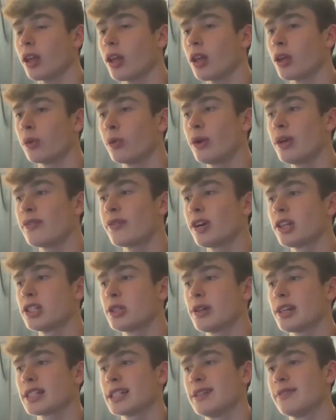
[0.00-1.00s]
Width, I do
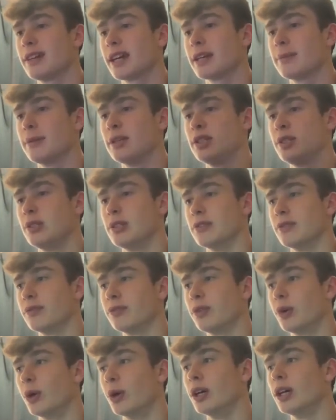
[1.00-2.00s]
actually recommend using
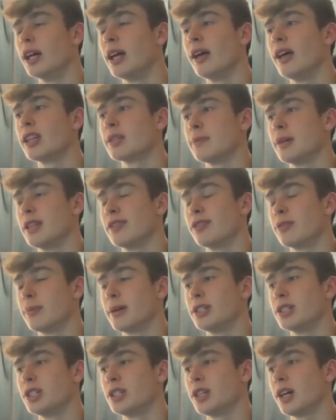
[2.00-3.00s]
4 to make the
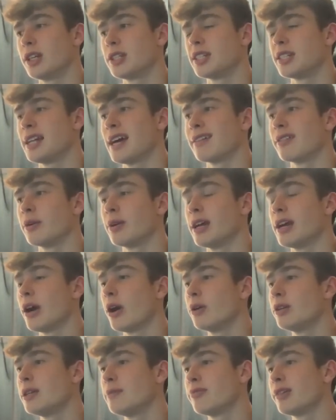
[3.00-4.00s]
formation nice and narrow. It
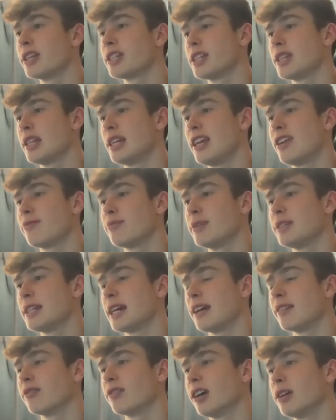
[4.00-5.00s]
only brings in the left mid
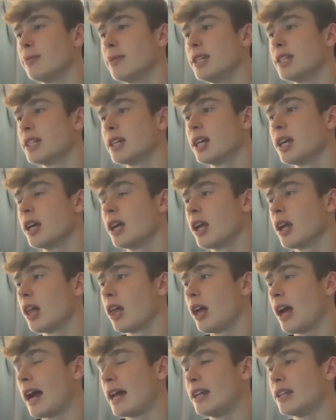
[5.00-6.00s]
and right mid,
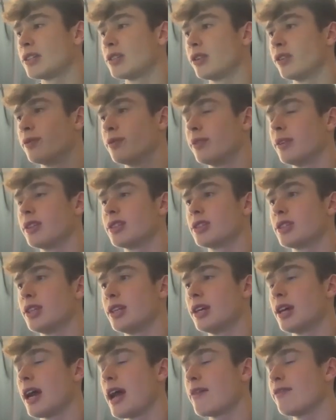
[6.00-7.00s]
and it's
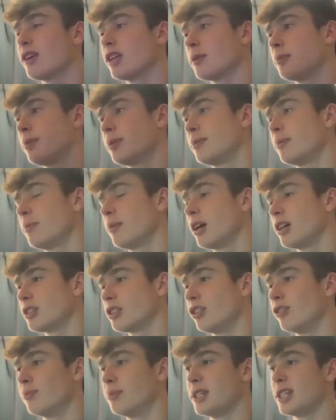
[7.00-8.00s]
every other
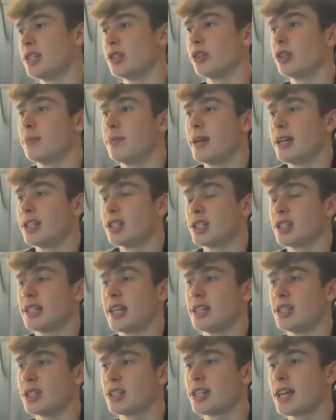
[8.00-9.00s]
sort of position on the pitch just
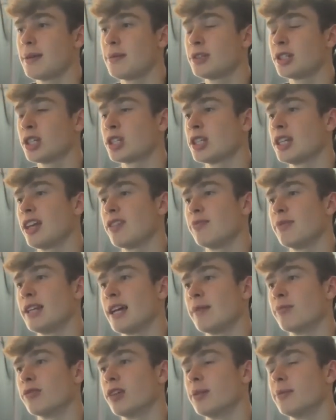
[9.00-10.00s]
stays the same. Just the left mid
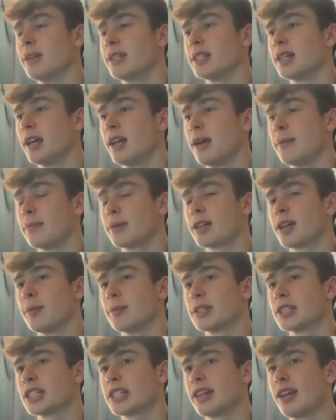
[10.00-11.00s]
and right mid
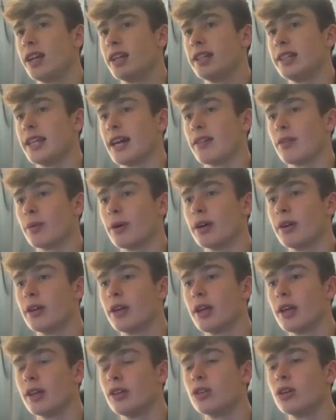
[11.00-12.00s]
becomes slightly narrower.
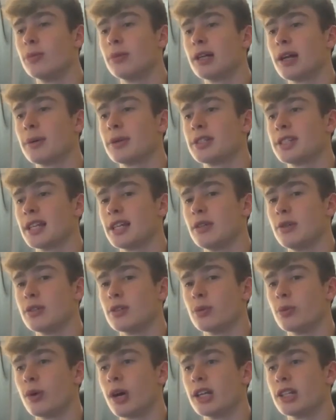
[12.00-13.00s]
Normally I would say use
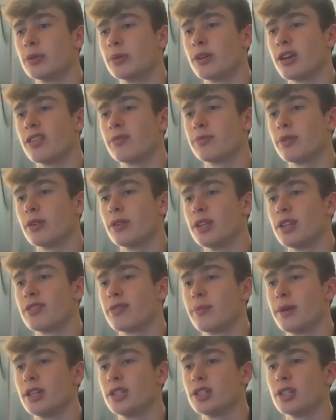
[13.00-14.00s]
a wider width, but on this
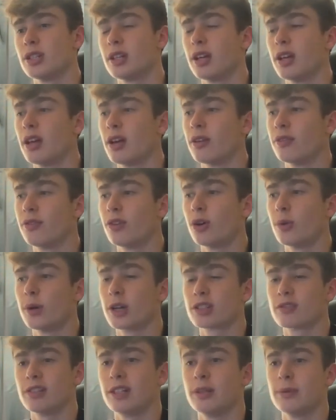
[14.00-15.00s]
formation 4
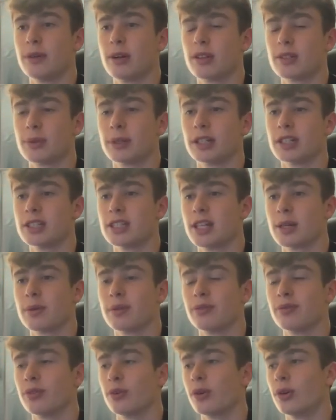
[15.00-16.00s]
works really well, so we're going to stick
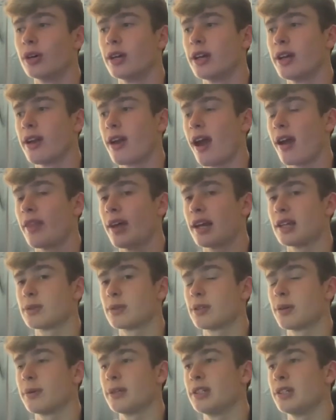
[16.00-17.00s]
with 4, and that is
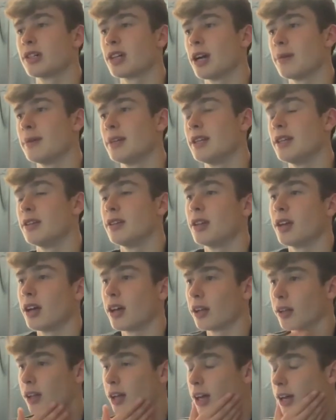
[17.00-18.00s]
so when you're coming
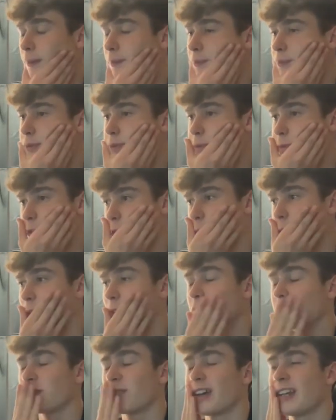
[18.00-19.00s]
so when
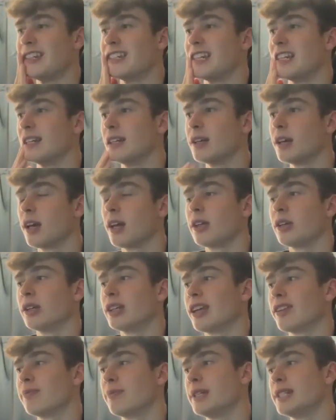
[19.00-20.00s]
you're defending, your
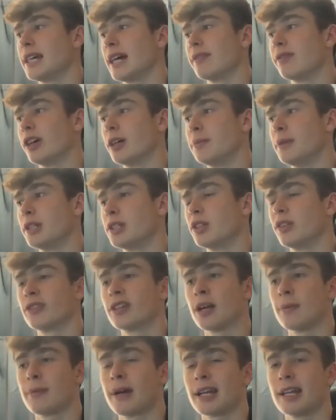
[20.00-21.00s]
left mid and right mid sort of
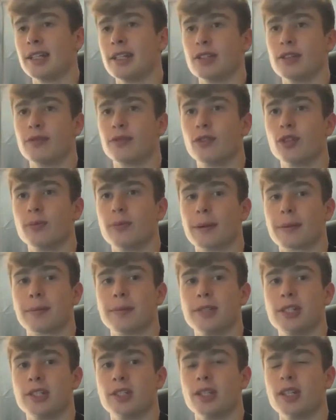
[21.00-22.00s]
come back into the fullback
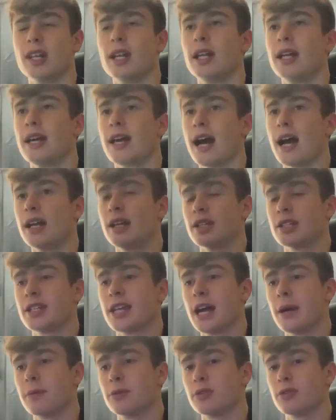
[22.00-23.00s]
position, and it just
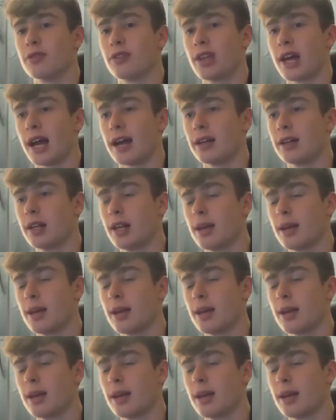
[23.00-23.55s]
helps with that.